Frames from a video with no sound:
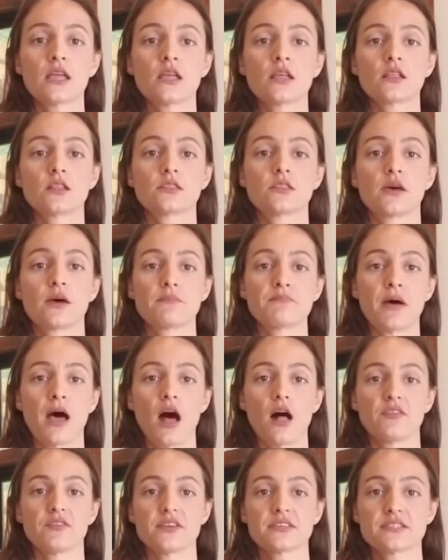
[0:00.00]
the
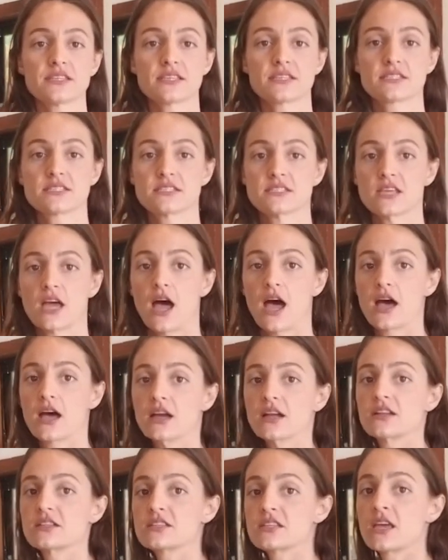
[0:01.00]
pelvis is
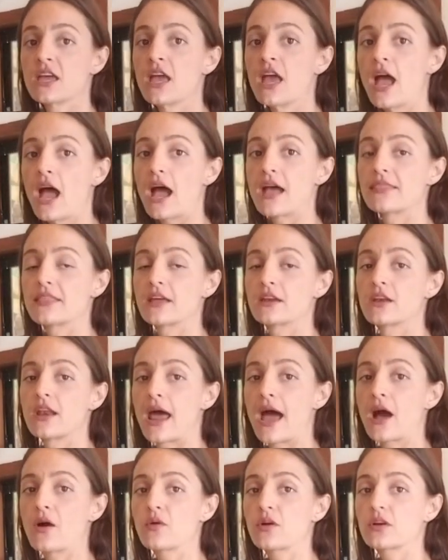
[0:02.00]
tucked, and then now
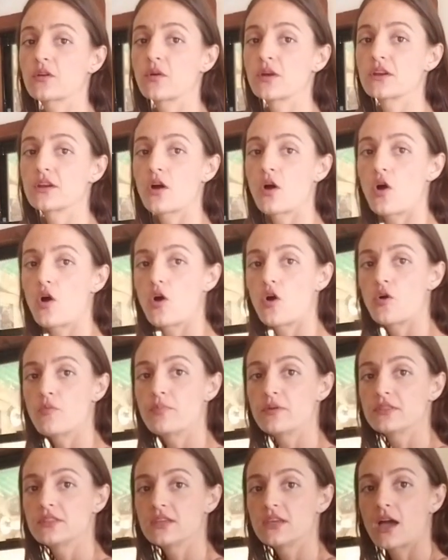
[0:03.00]
we're going to open
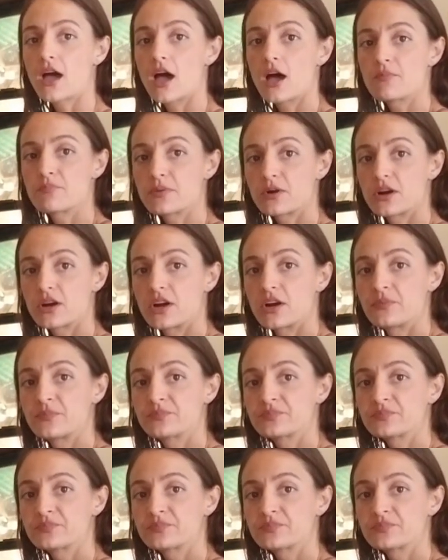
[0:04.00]
the upper